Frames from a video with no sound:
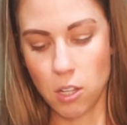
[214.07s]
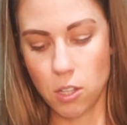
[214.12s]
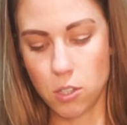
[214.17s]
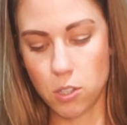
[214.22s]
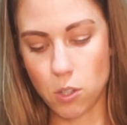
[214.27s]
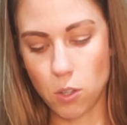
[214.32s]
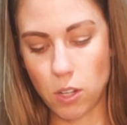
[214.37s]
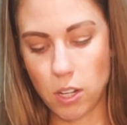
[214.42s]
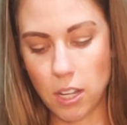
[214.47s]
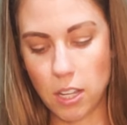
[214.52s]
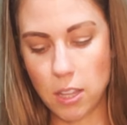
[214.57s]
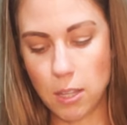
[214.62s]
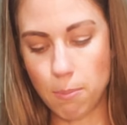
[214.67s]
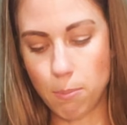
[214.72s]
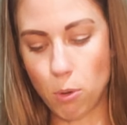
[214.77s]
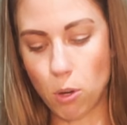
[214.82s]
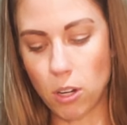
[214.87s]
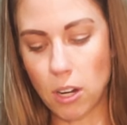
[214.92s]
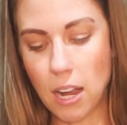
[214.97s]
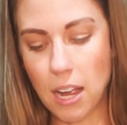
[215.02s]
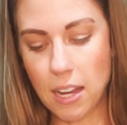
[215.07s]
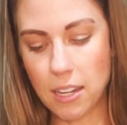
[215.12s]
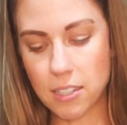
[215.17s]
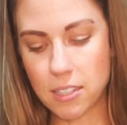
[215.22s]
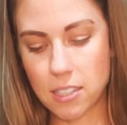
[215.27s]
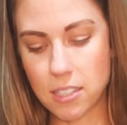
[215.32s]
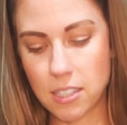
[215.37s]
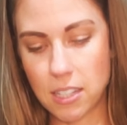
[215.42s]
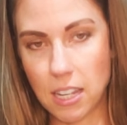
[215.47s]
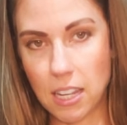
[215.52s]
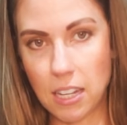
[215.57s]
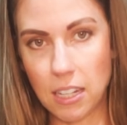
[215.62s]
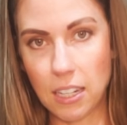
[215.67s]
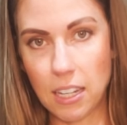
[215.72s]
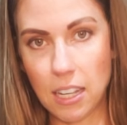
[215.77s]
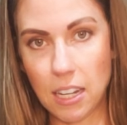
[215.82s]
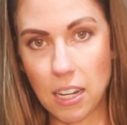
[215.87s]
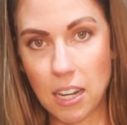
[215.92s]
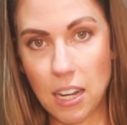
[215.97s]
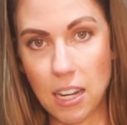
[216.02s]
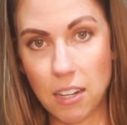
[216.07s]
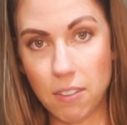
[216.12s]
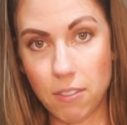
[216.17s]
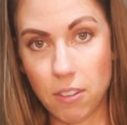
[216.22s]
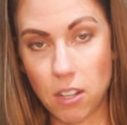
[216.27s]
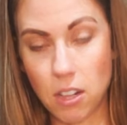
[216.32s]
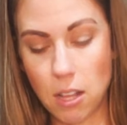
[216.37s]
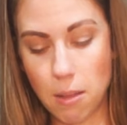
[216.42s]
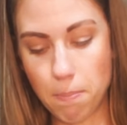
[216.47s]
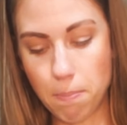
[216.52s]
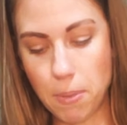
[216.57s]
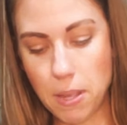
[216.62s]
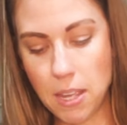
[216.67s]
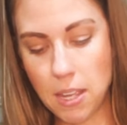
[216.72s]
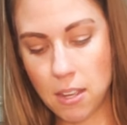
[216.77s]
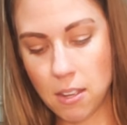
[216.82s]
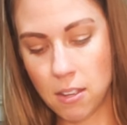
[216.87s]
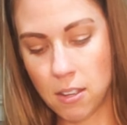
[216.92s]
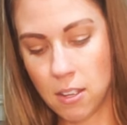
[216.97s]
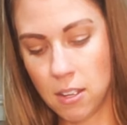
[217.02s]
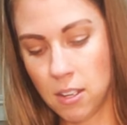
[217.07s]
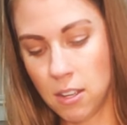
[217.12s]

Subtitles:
soda and the borax can get kind of clumpy,